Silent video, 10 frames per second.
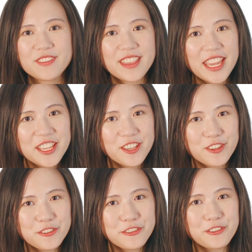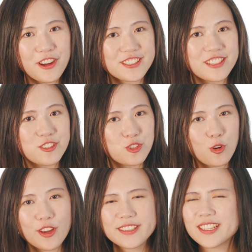Thank you for watching
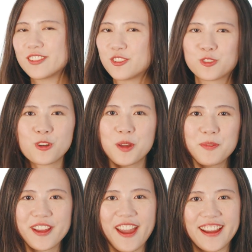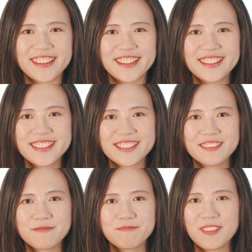Joy's Enjoyable Characters,
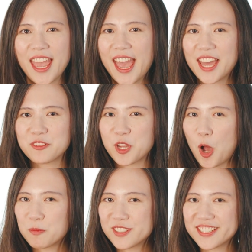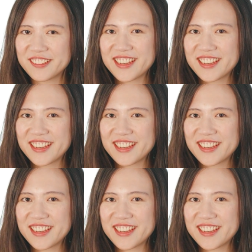and we hope to see you